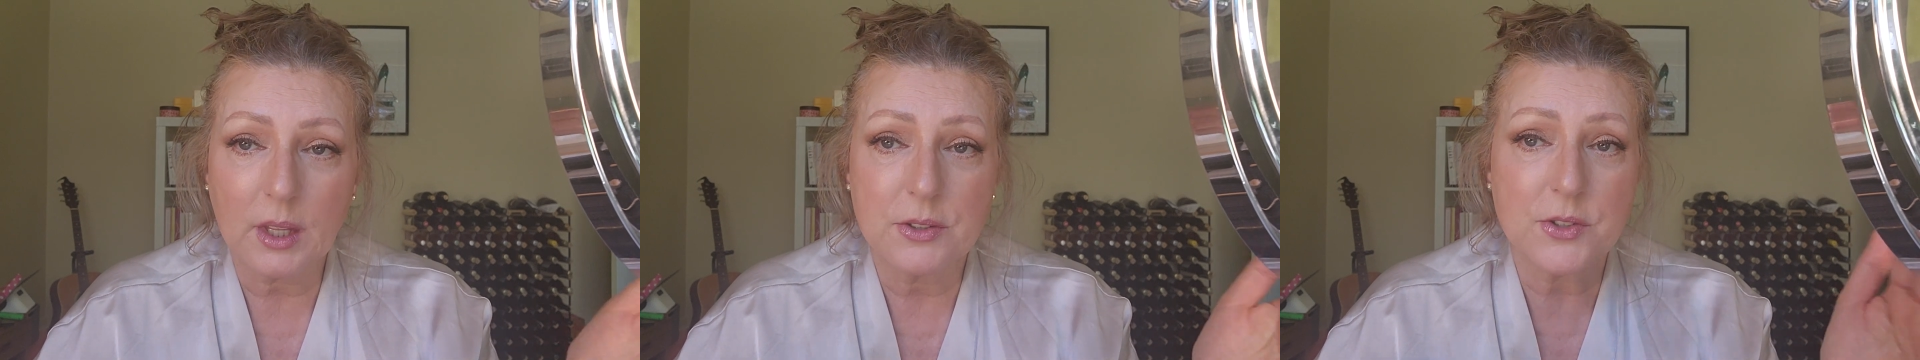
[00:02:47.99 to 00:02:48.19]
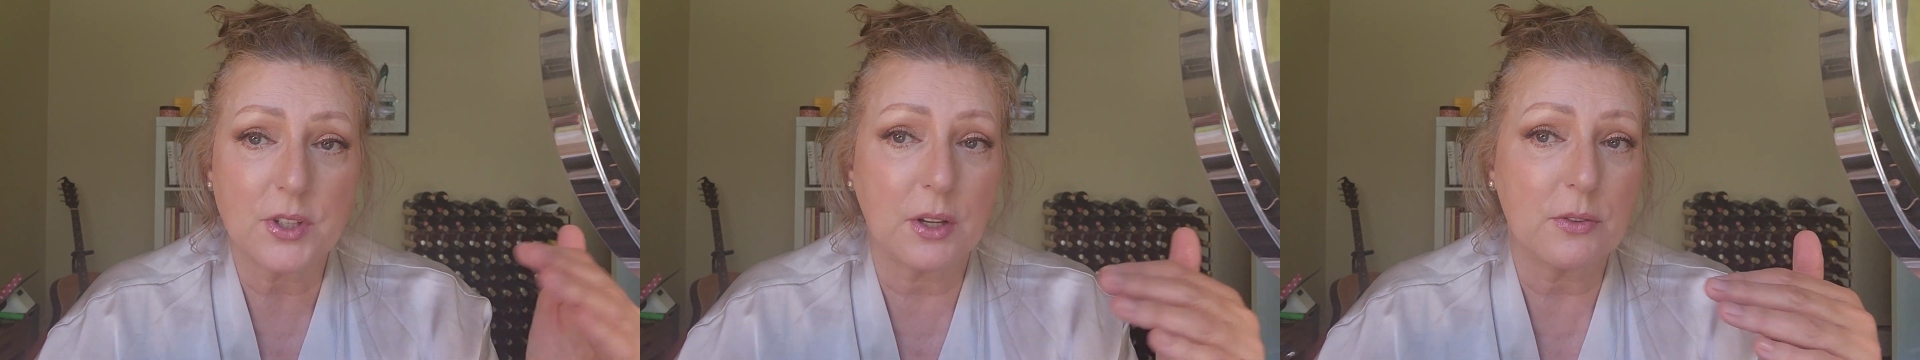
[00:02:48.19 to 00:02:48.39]

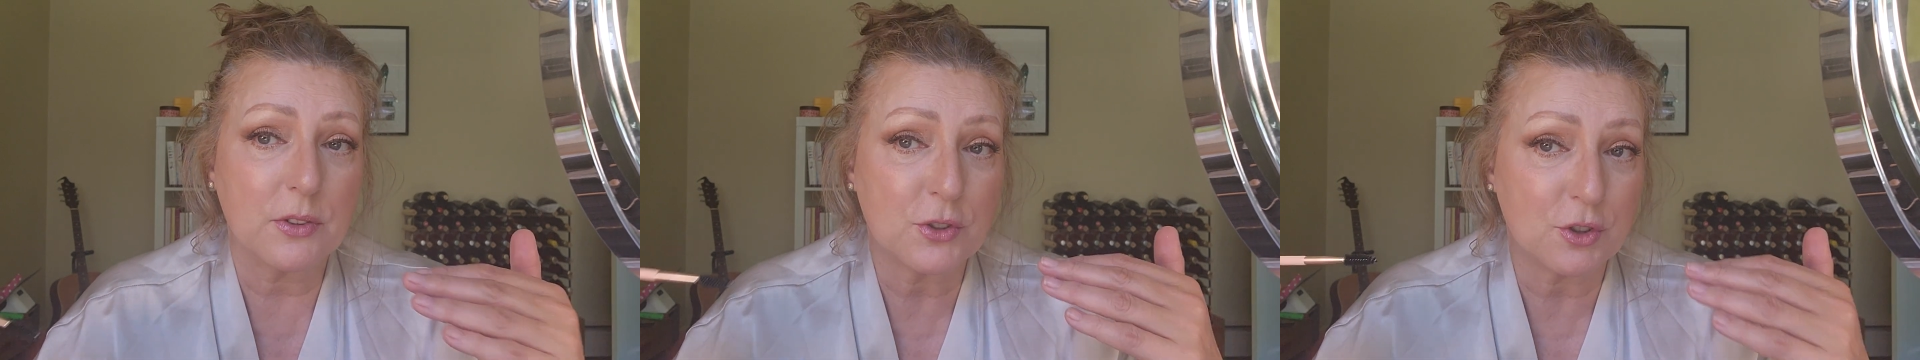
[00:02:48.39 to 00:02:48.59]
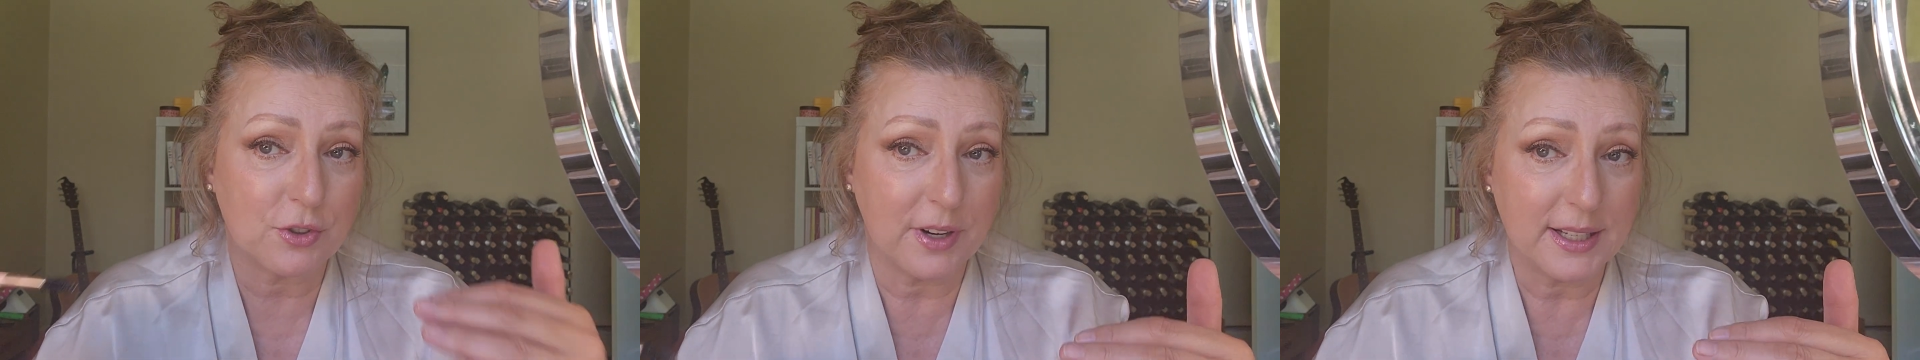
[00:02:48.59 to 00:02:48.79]
So
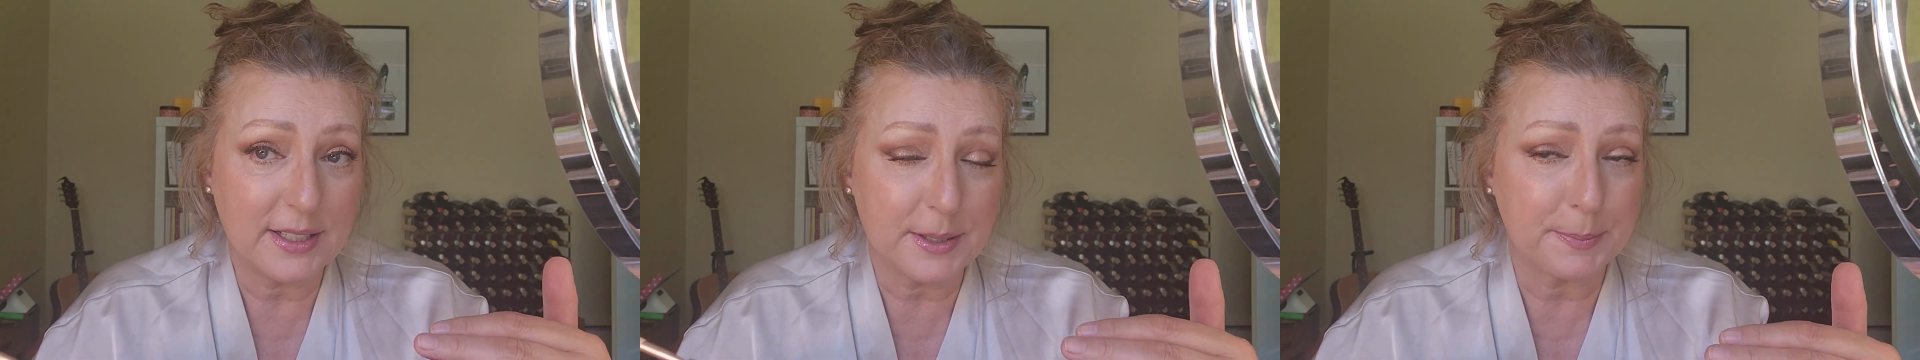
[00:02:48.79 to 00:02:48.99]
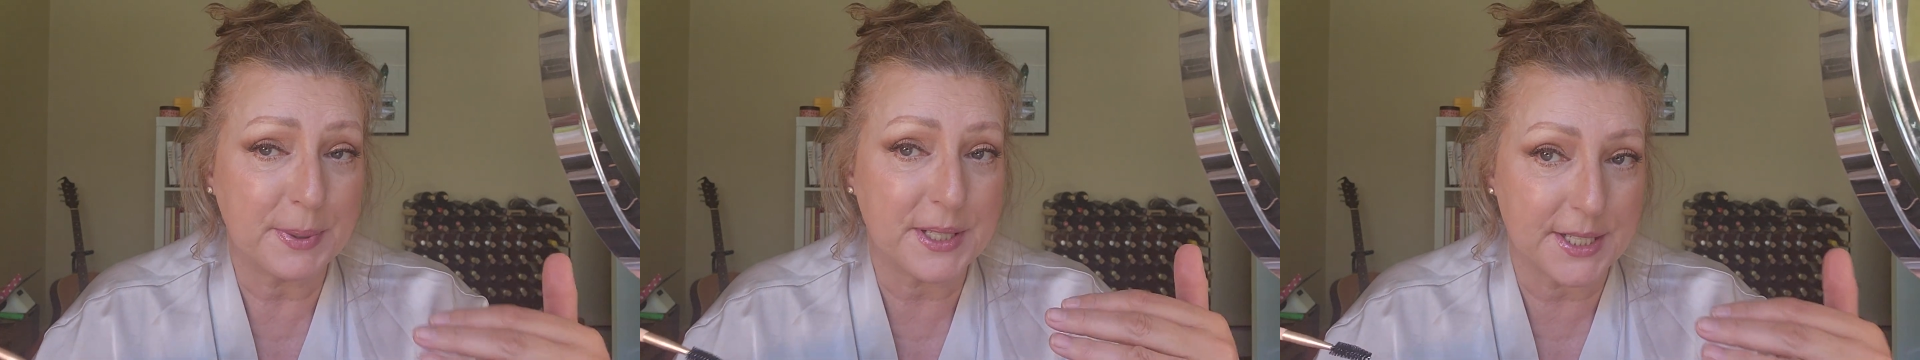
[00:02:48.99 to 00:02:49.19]
the
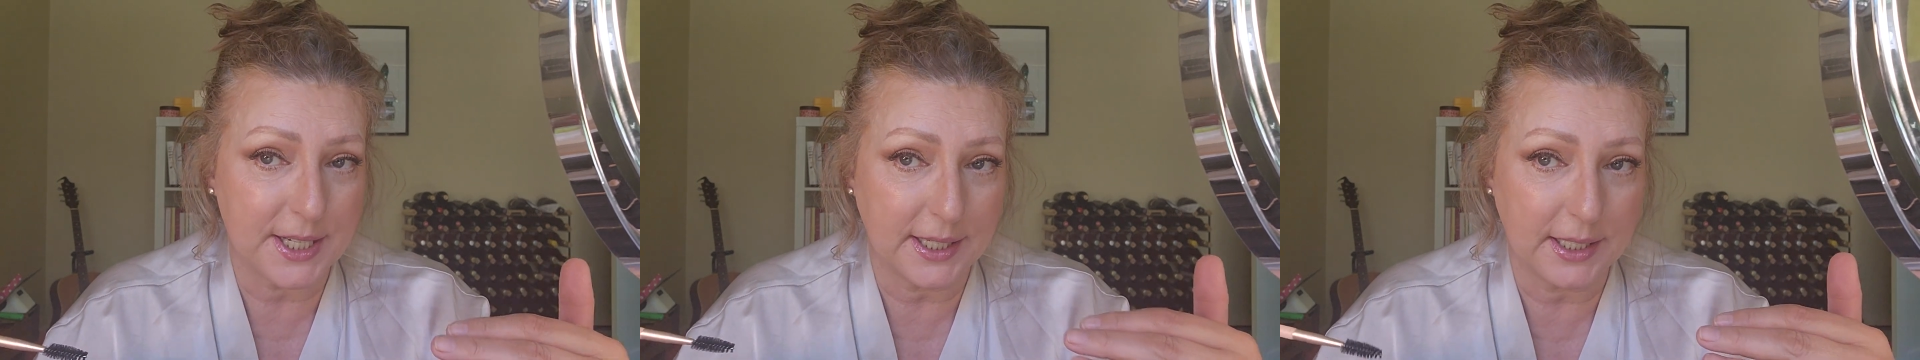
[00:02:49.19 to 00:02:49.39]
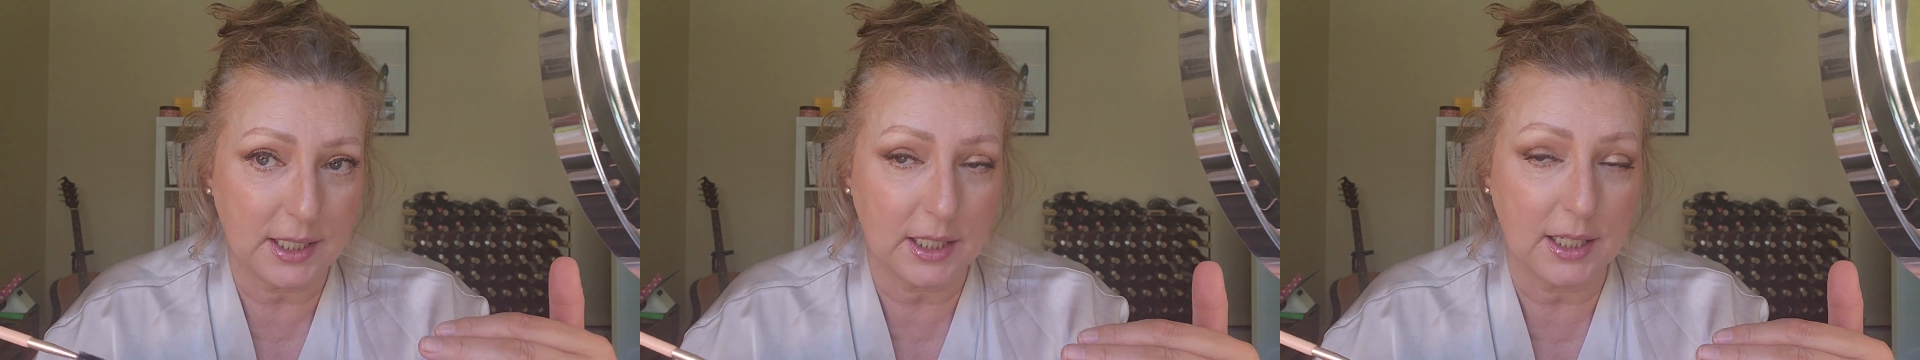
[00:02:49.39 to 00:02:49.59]
trend,
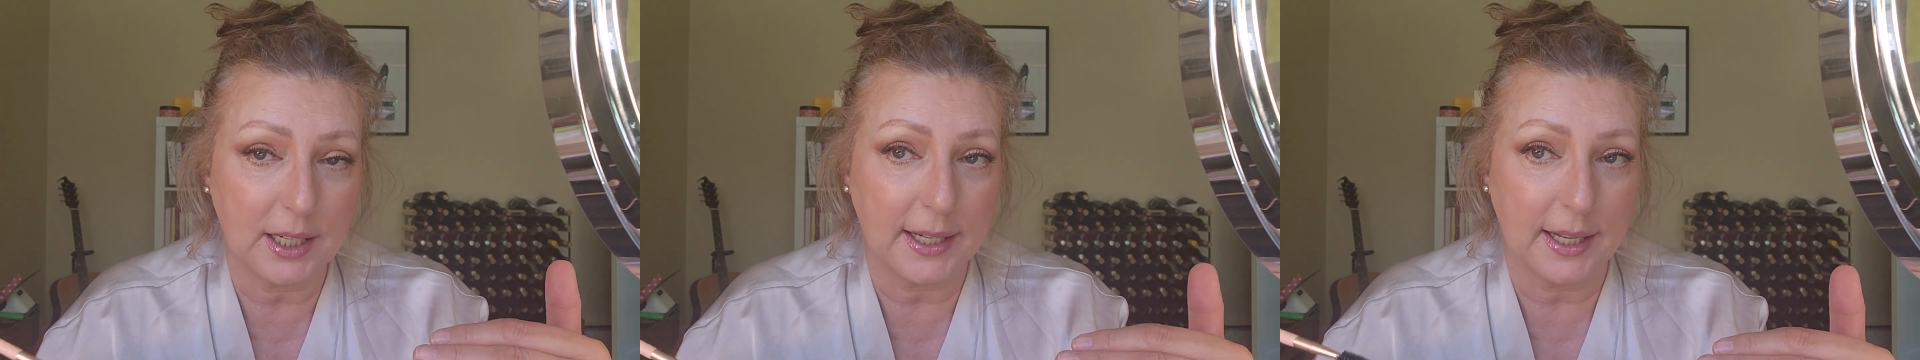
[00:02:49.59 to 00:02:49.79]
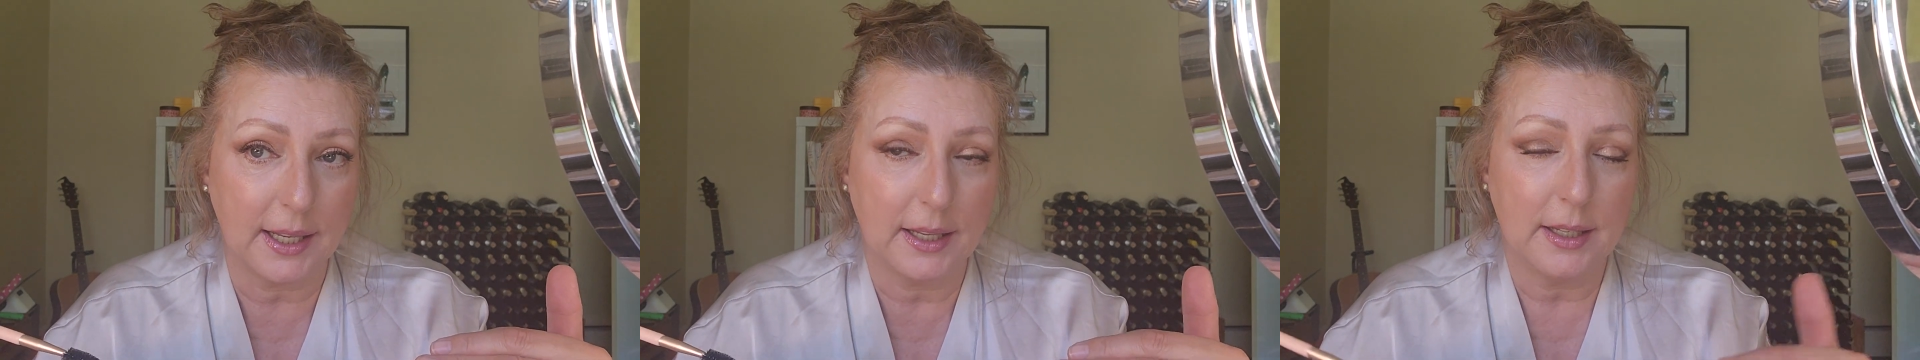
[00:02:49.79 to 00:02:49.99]

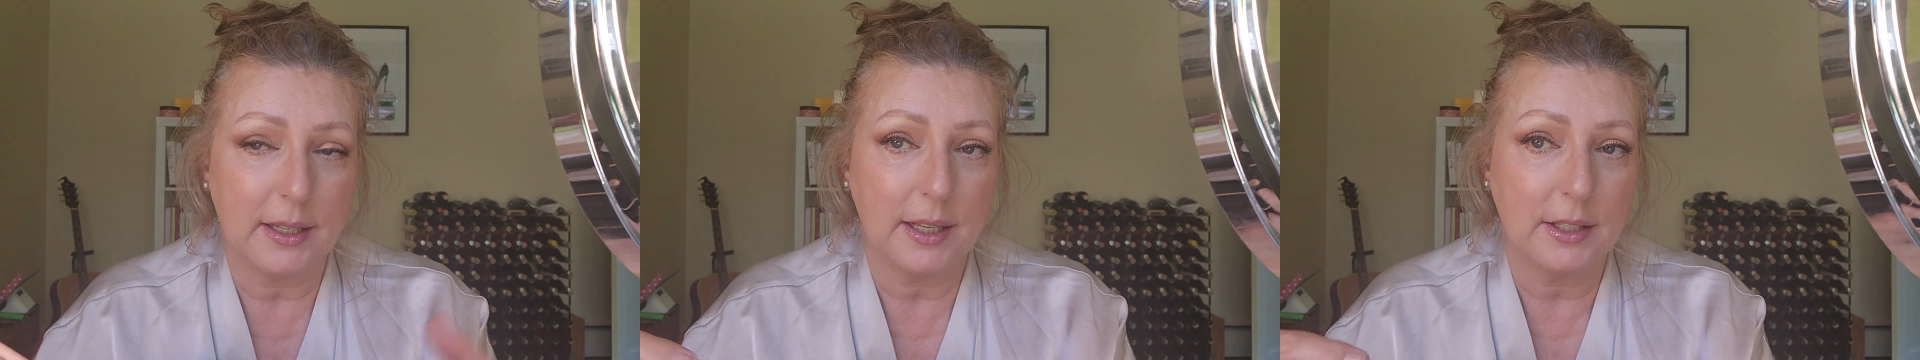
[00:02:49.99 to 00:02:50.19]
particularly